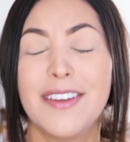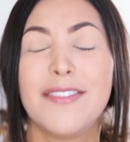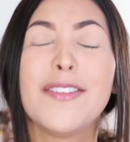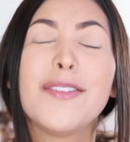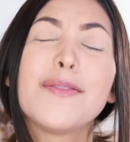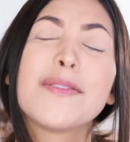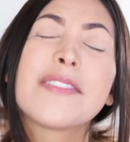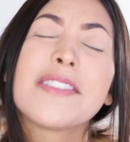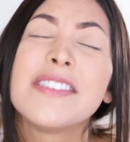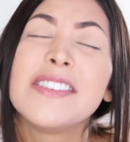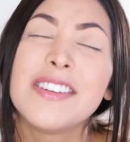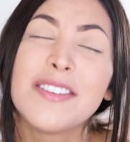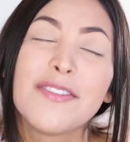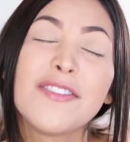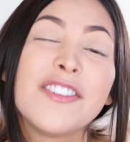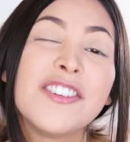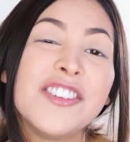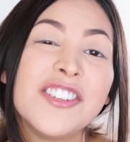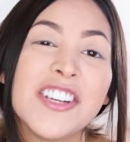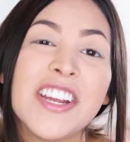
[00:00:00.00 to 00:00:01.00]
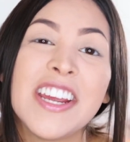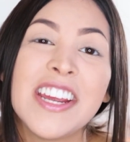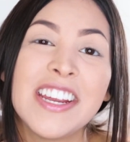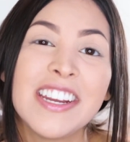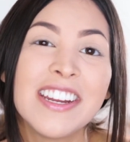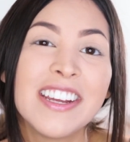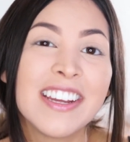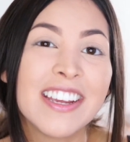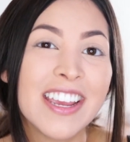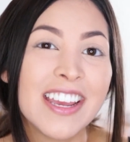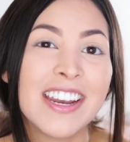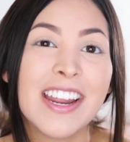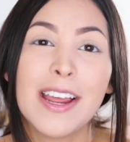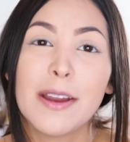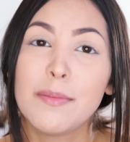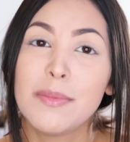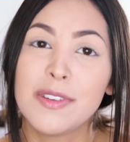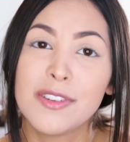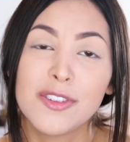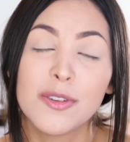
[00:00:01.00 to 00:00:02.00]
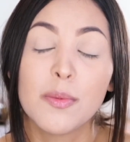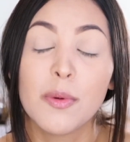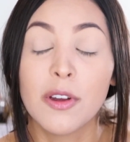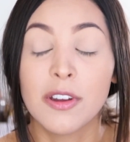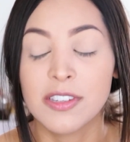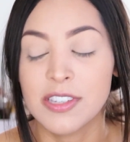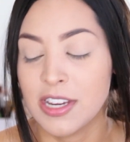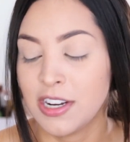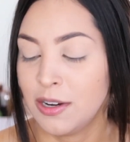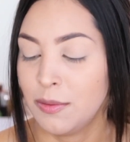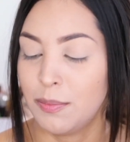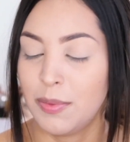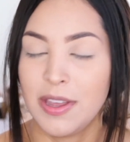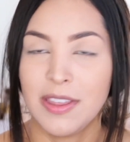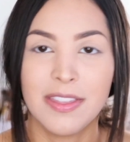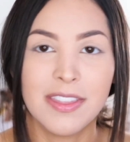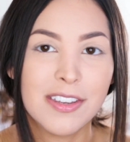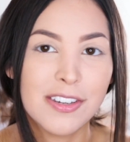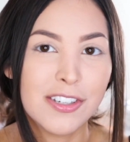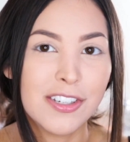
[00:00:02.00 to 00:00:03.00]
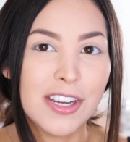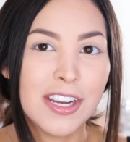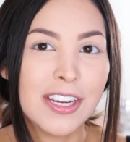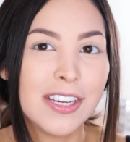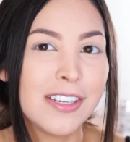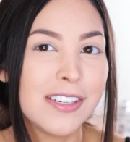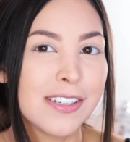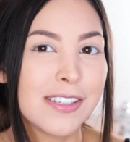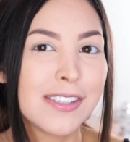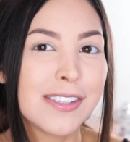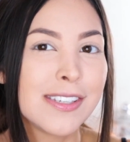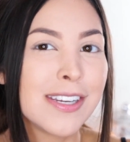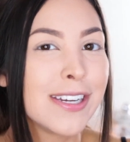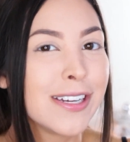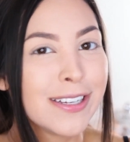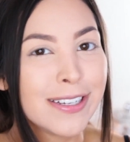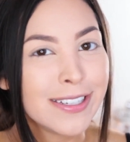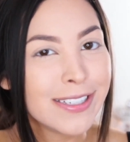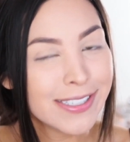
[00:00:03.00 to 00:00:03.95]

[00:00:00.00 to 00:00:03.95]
If it was a different shade, again, I'd be super excited, but this shade just